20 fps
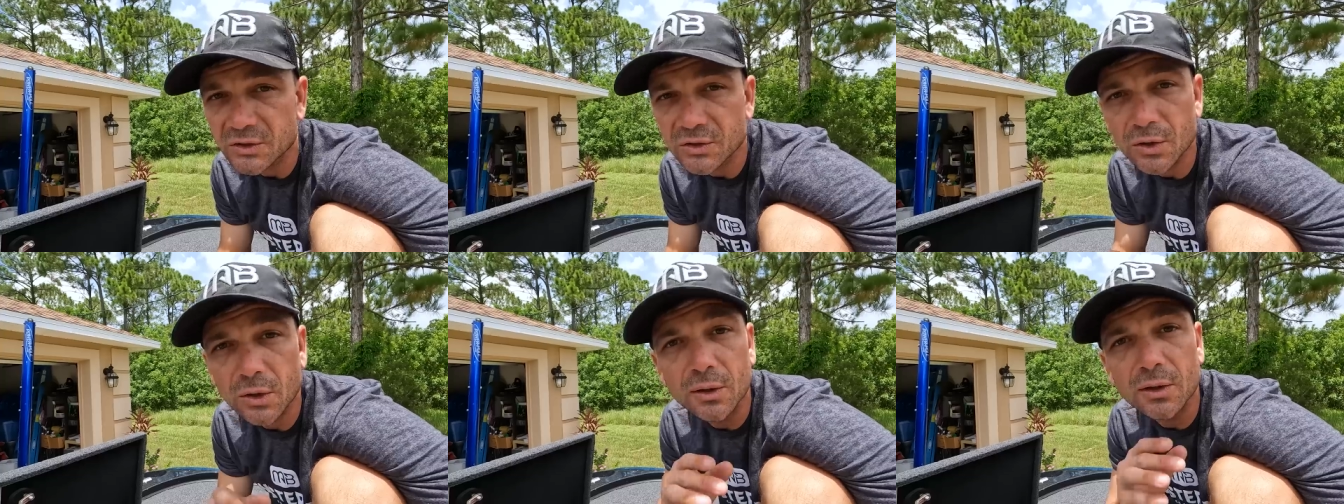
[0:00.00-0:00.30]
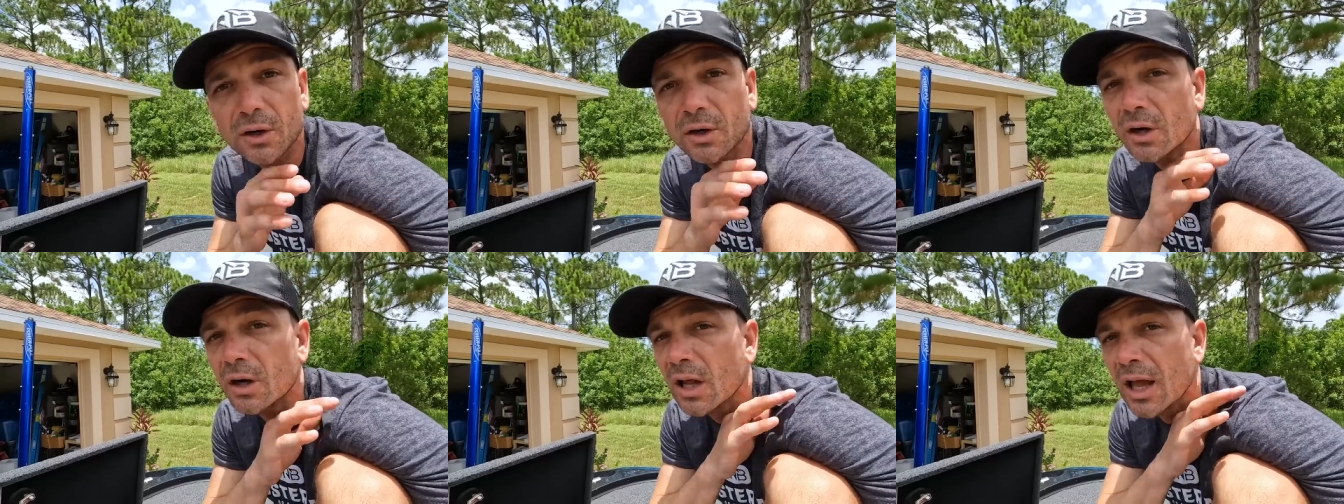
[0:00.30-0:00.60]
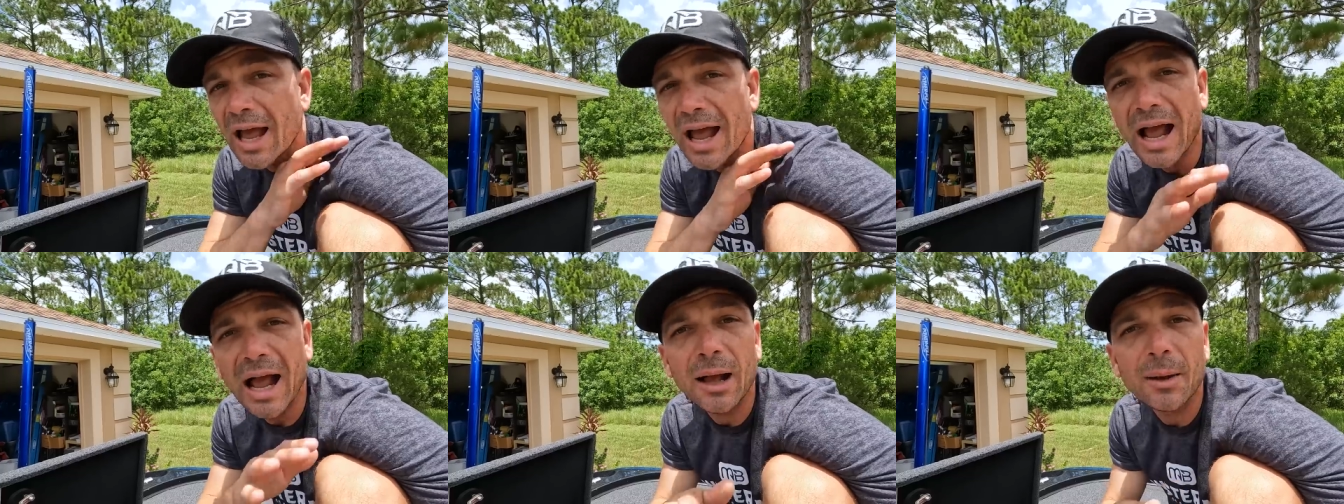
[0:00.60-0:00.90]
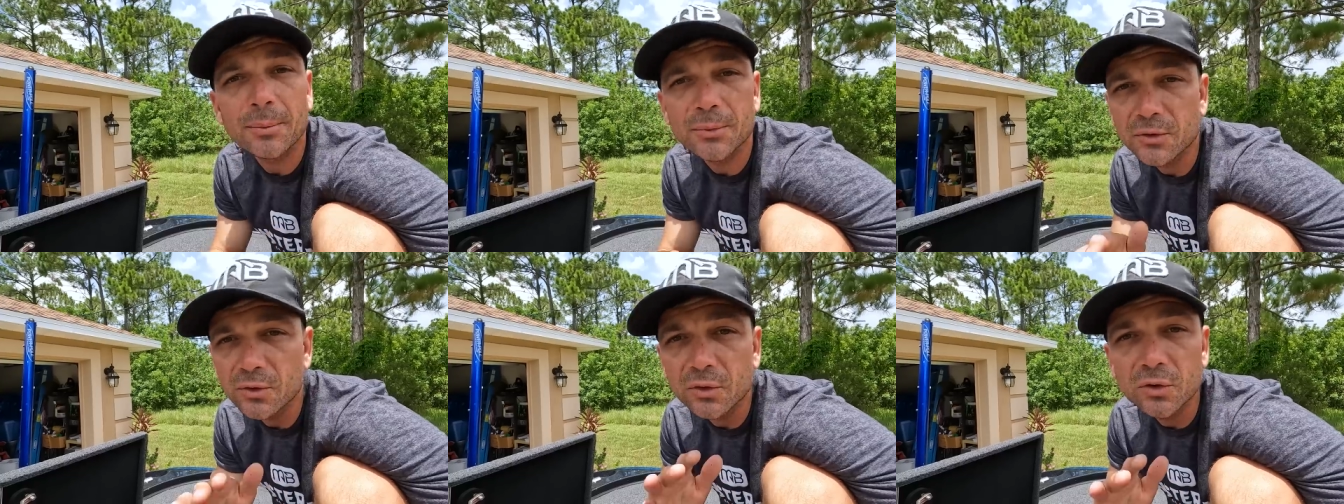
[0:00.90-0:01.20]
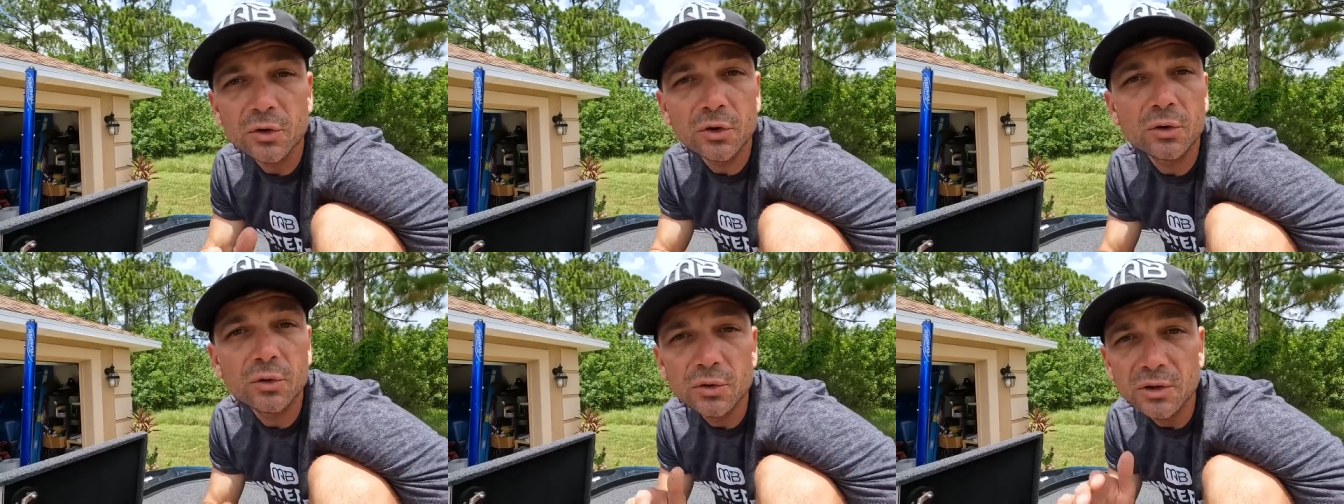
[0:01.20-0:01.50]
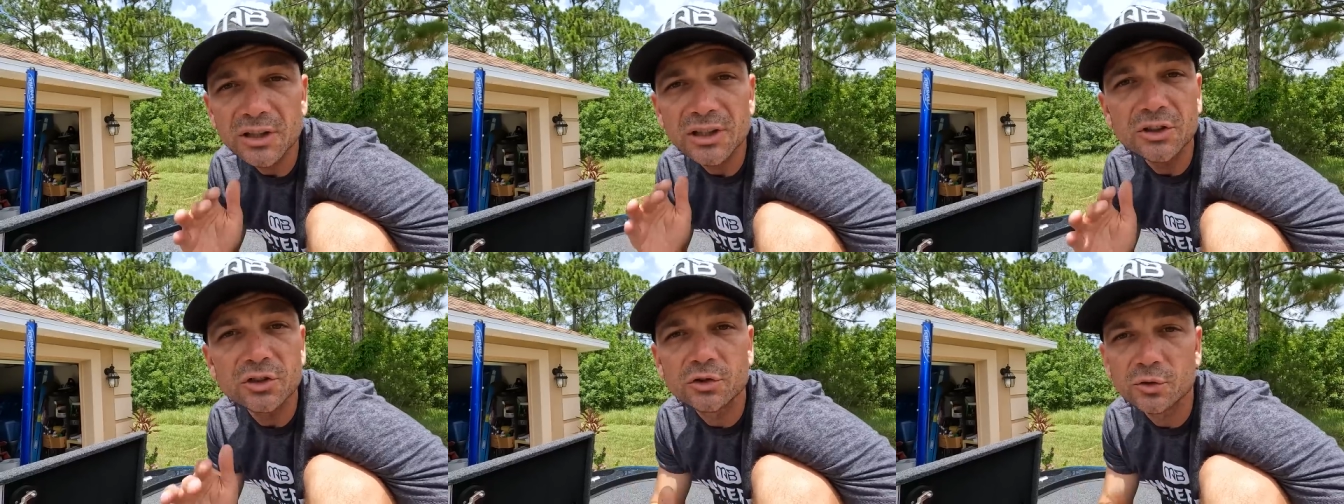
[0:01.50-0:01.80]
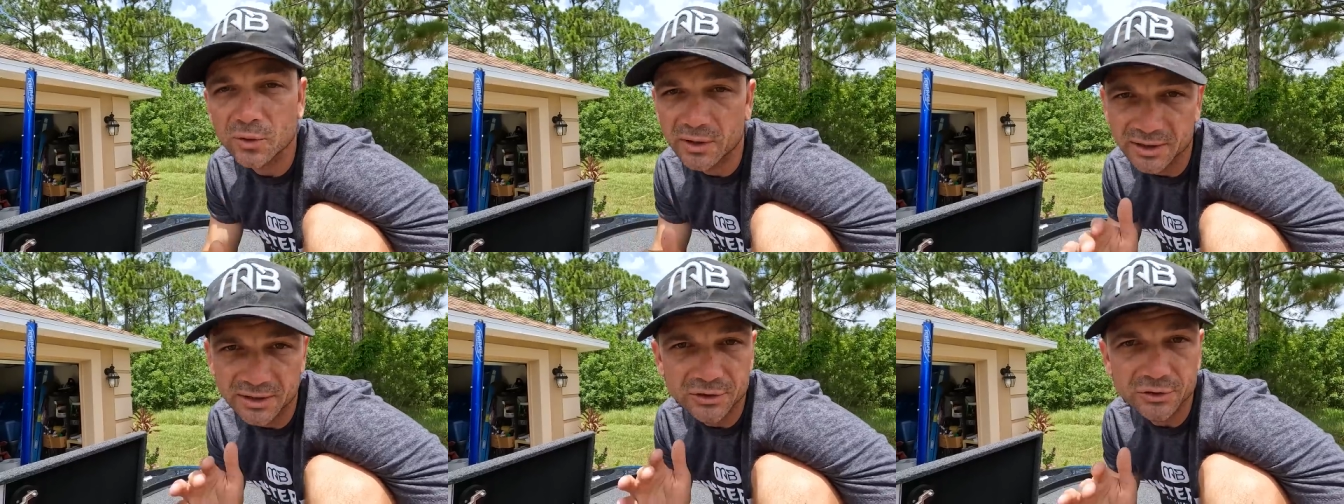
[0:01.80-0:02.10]
sonar. Absolutely
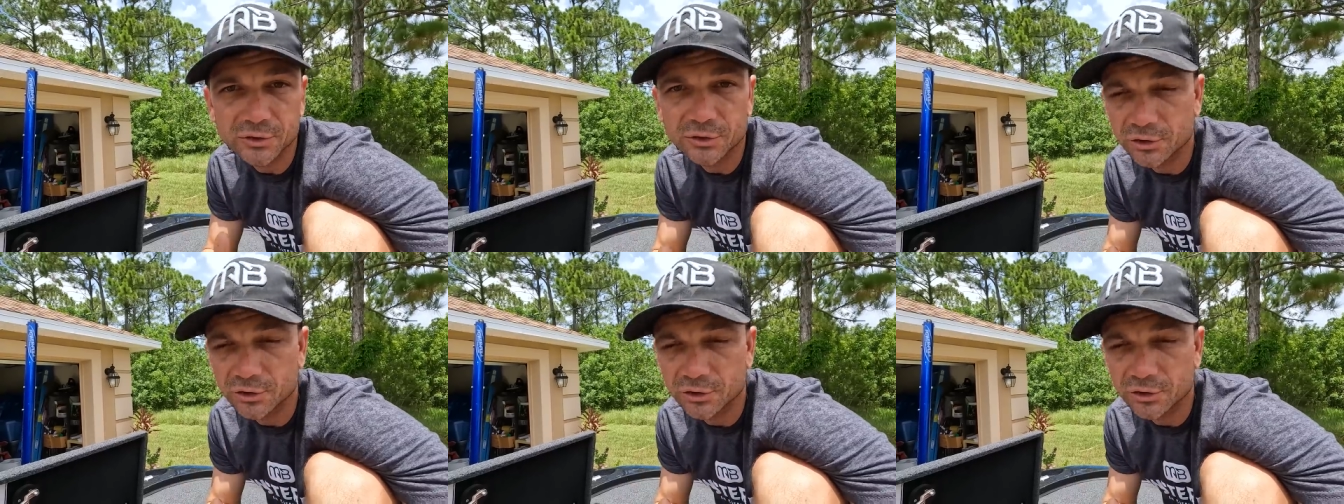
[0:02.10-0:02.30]
drinks